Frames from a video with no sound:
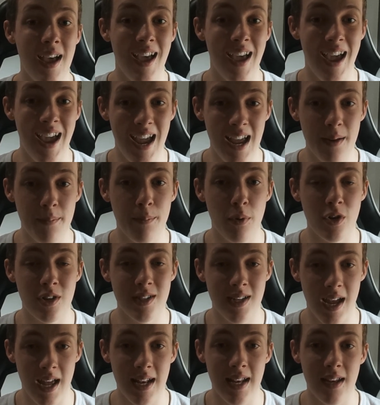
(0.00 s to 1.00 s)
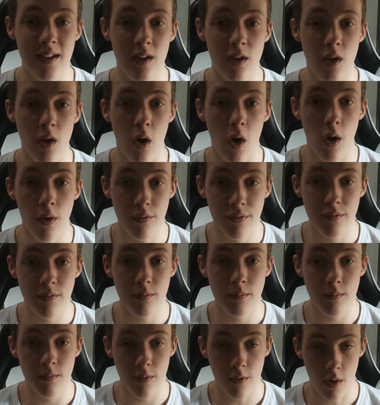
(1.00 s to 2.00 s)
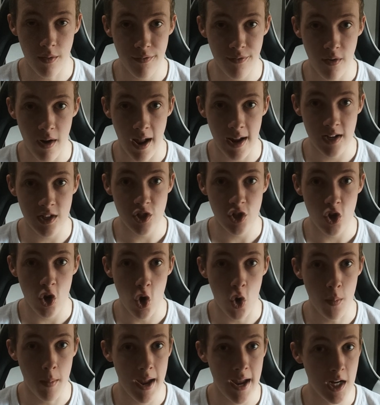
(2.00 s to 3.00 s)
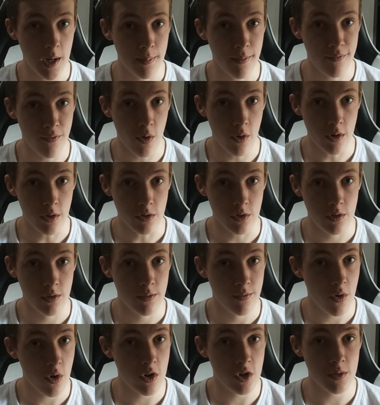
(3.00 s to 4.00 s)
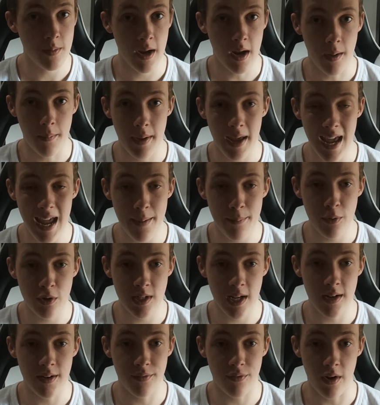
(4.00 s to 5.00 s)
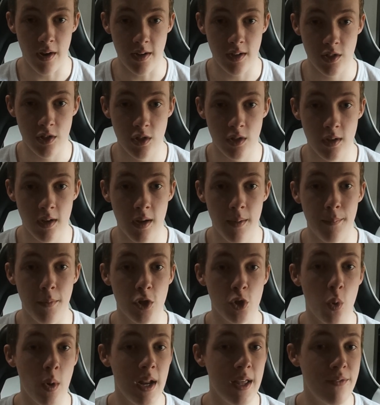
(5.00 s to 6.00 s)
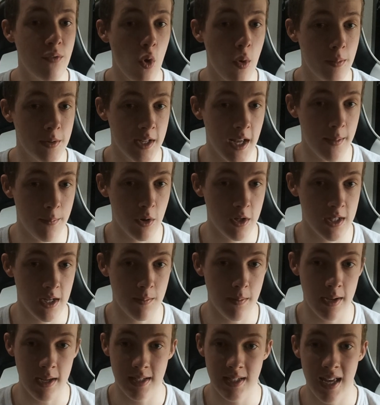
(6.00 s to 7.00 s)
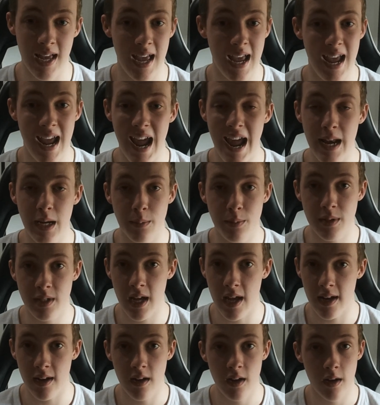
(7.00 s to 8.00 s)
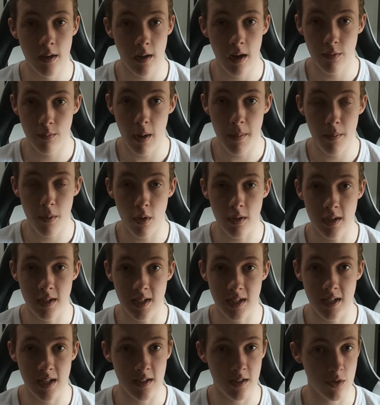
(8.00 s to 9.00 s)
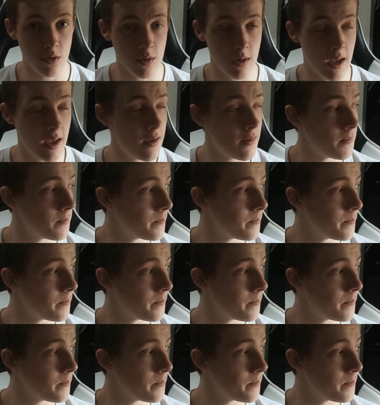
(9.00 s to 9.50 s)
8% of France are made up of foreigners. Foreigners make up 8% of France, but 24% of prison inmates. 80%. Remember all these statistics, okay?